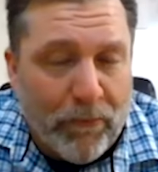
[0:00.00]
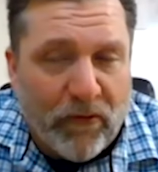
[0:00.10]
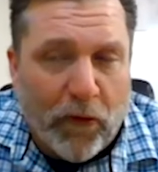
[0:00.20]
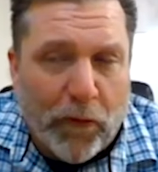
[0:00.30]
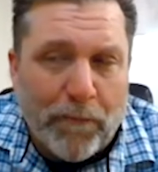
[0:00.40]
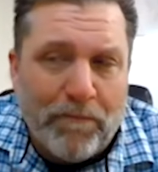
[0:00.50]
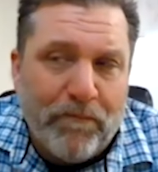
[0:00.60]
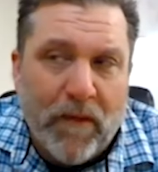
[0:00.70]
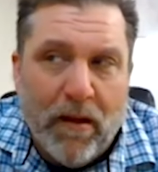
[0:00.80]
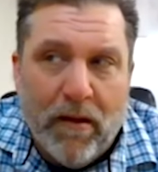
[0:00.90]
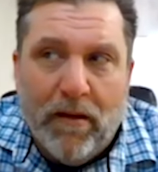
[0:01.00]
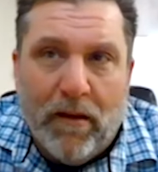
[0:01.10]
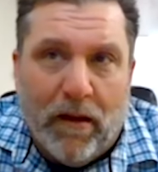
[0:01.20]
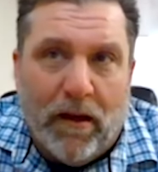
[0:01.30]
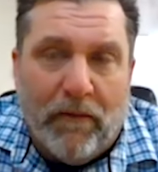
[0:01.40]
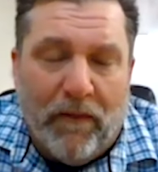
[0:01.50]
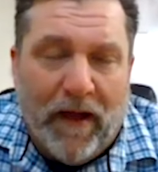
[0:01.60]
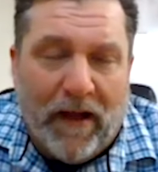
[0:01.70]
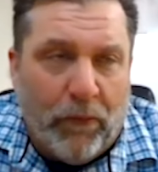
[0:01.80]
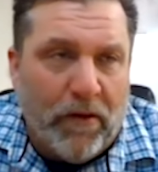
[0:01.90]
So
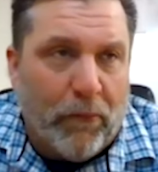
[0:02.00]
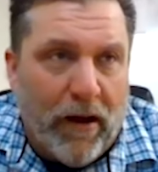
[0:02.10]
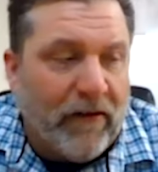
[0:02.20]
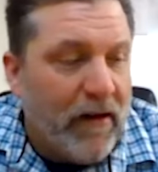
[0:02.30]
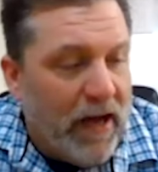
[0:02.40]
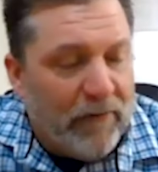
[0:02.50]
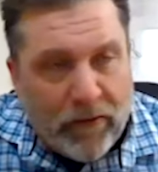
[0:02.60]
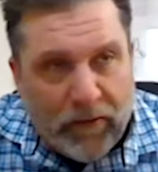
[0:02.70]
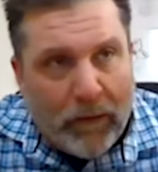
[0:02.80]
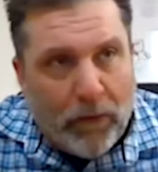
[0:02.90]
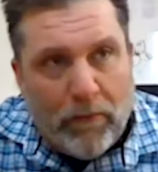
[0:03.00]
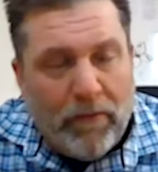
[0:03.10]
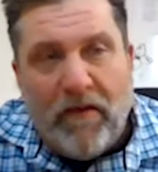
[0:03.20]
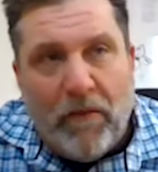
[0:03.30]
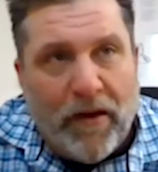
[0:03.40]
that's what Nebraska would have to do in the